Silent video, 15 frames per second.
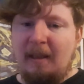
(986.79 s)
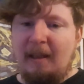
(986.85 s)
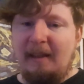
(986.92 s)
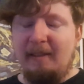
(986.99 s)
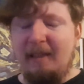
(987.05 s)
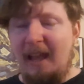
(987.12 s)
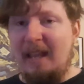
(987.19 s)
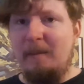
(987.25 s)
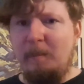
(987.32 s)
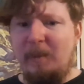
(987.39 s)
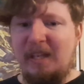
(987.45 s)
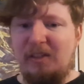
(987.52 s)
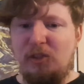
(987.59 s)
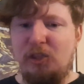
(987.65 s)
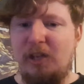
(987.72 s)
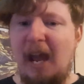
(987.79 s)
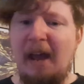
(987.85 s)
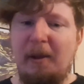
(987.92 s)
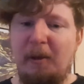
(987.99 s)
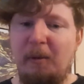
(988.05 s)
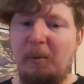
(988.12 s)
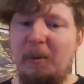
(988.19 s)
and light beats
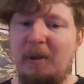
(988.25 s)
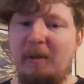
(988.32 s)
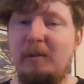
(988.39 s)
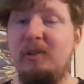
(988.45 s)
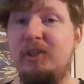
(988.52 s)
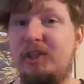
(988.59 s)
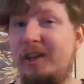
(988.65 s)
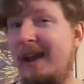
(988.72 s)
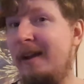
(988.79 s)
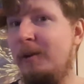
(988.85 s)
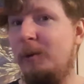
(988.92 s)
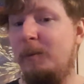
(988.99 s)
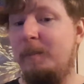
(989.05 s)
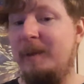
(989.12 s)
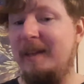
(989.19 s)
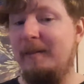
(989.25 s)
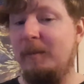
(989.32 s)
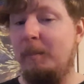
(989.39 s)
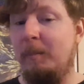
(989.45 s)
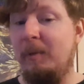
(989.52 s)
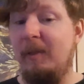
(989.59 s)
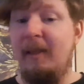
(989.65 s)
shadow, shadow beats
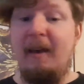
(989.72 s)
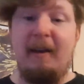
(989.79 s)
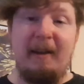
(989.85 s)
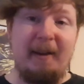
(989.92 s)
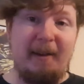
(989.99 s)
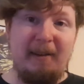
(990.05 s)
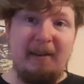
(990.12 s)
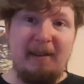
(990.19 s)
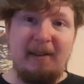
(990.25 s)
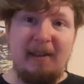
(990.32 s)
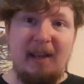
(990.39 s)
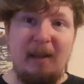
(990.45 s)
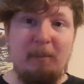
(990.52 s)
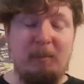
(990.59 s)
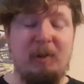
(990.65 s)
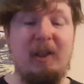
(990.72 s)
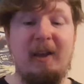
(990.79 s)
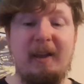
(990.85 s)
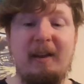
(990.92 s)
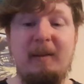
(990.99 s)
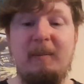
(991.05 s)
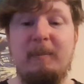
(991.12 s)
blood, and
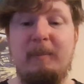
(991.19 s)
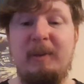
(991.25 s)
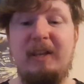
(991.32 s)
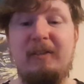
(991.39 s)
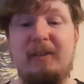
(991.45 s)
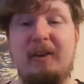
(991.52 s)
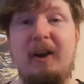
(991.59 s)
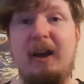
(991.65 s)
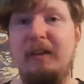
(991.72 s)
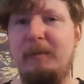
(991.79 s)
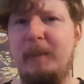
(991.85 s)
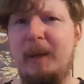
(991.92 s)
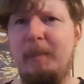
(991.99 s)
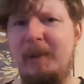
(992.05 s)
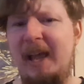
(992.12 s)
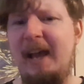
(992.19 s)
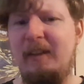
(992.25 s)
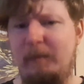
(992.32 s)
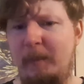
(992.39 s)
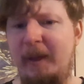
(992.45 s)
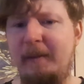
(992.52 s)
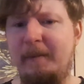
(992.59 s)
blood beats cosmic
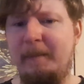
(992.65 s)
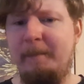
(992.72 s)
plasma.